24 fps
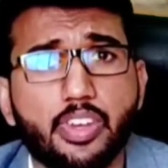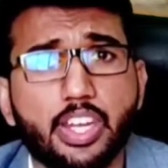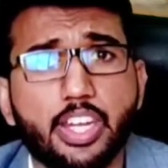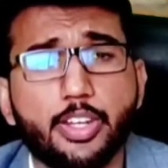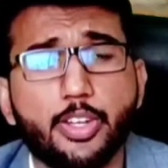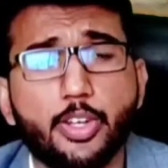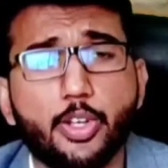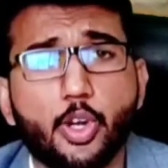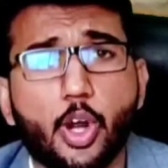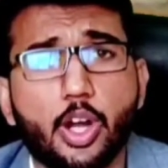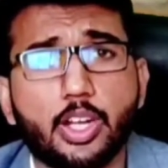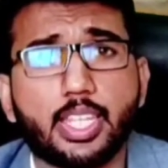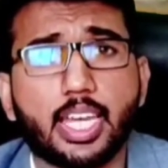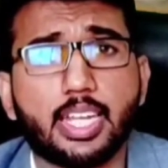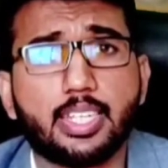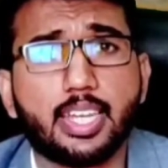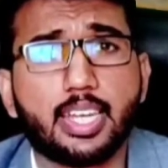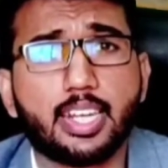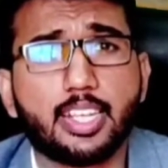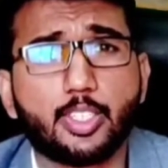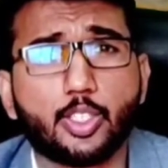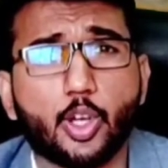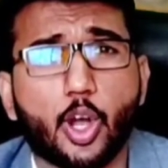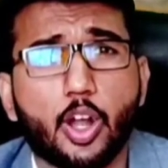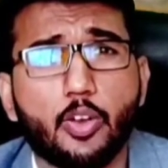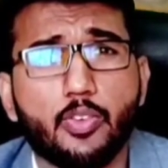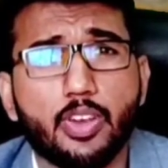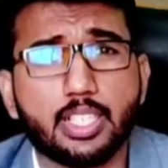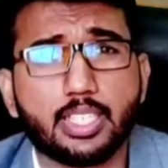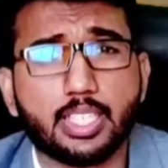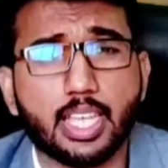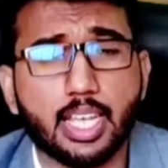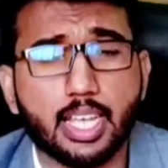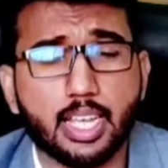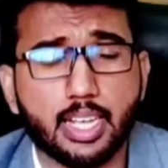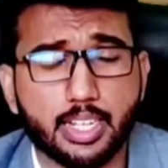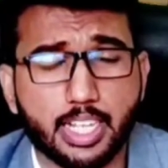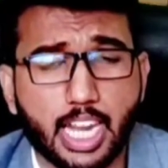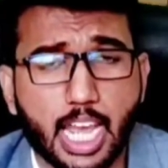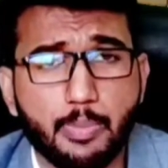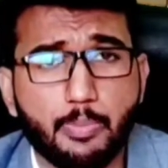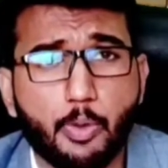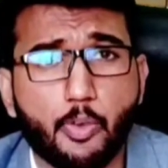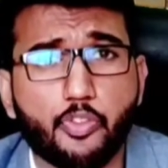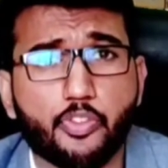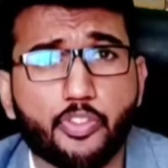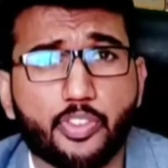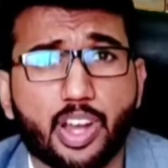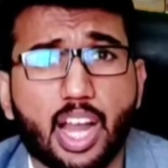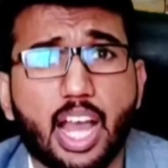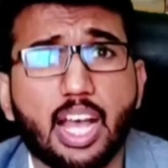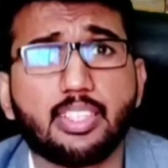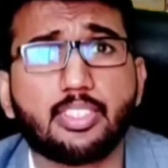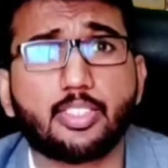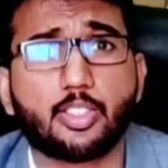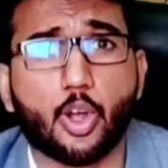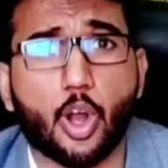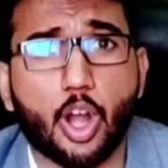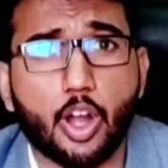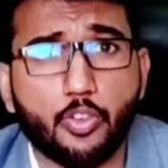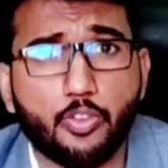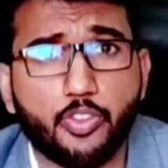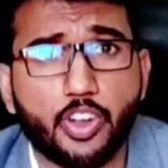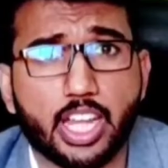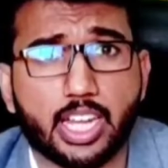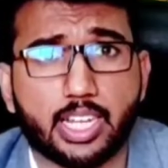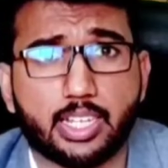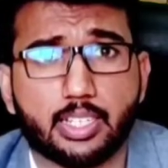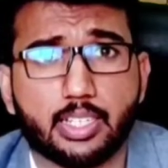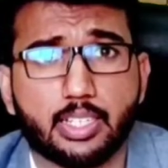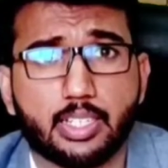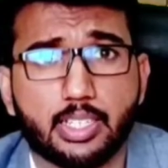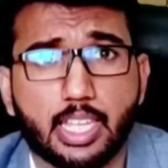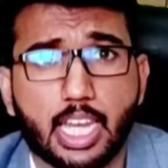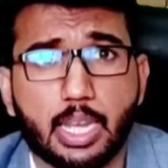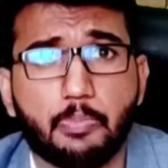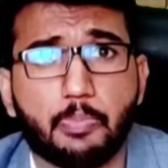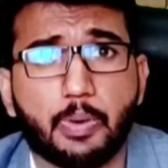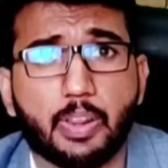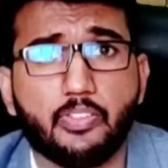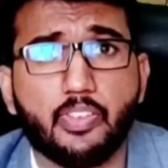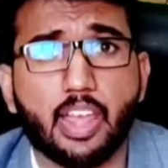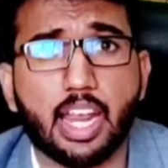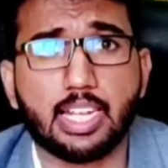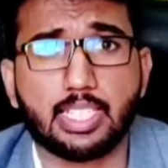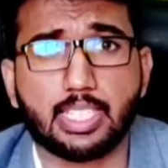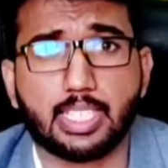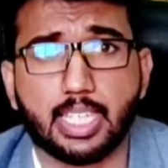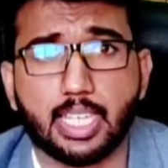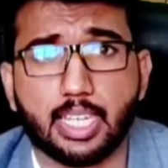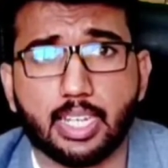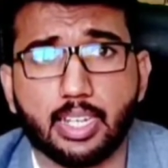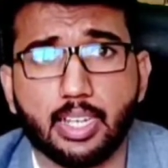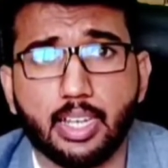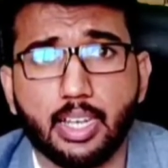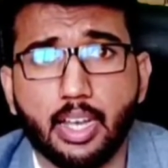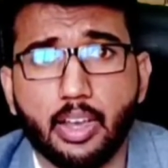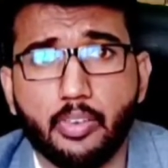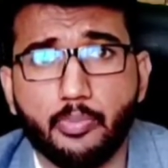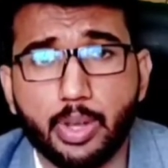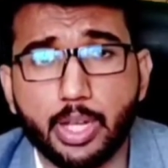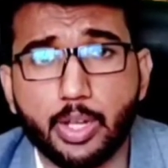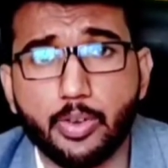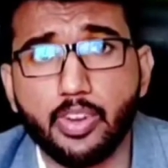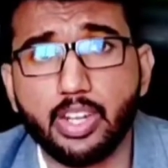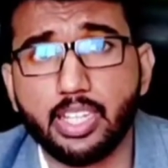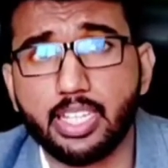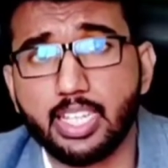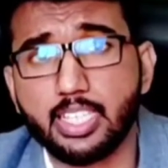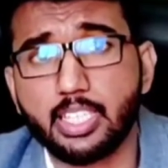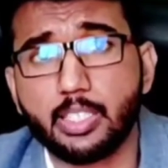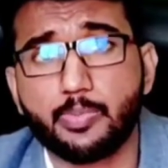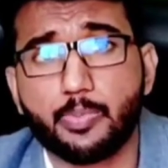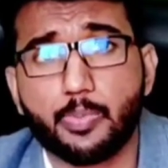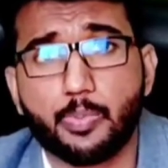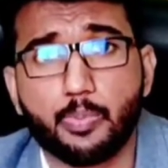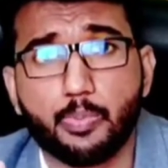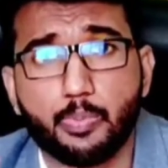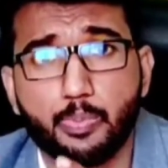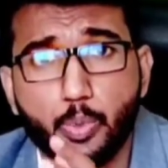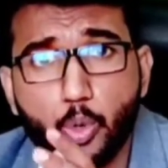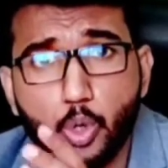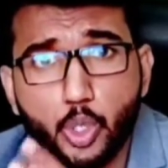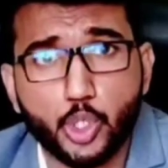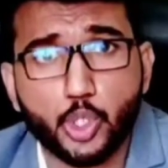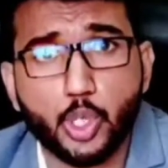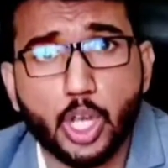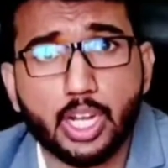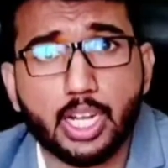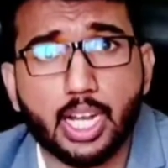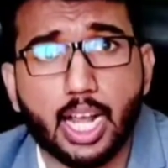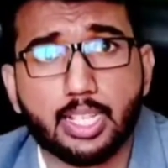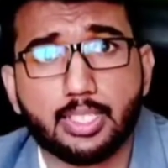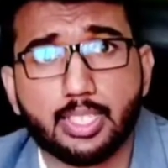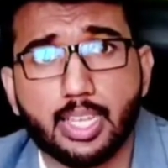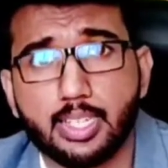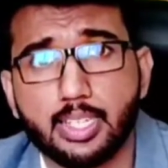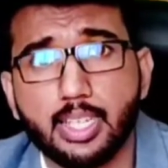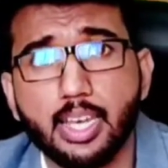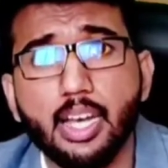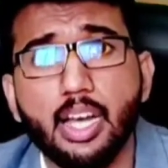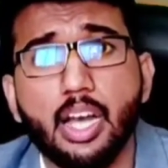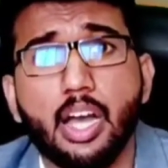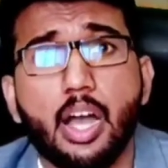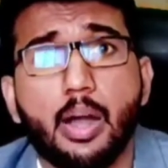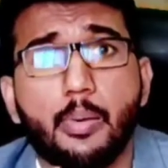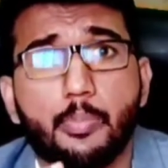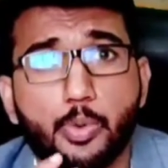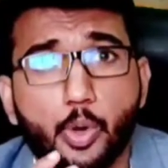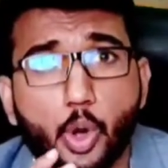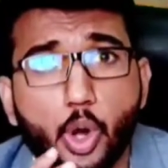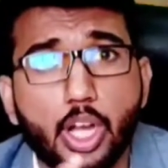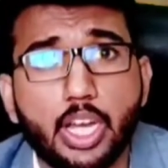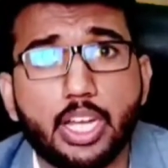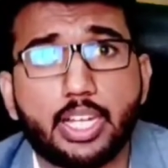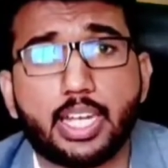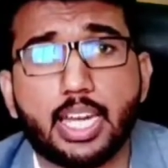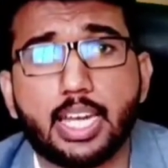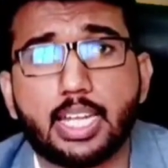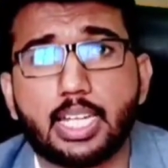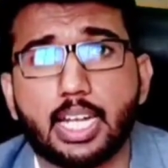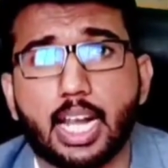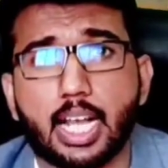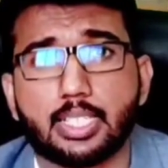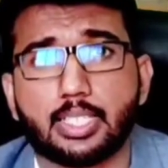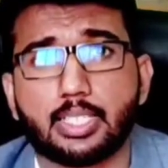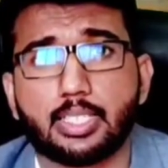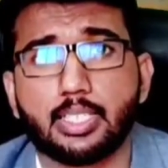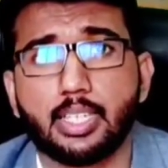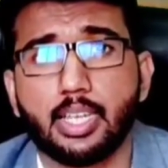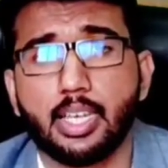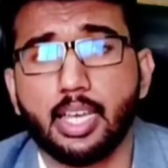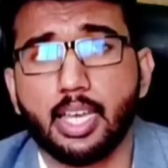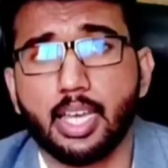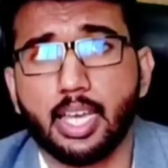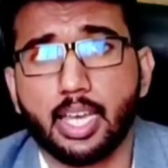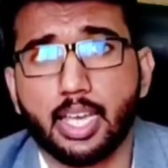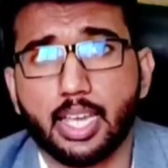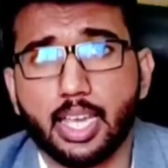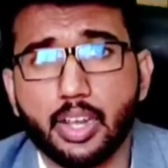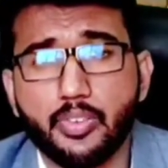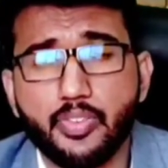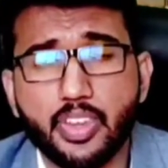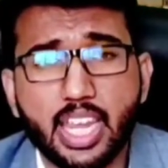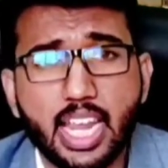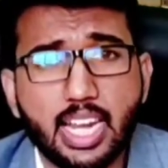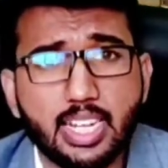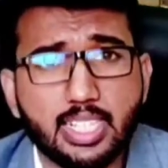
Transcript: we need to note that there is always a type of class conflict that prevails here between this bourgeois class and the proletariat class. Here we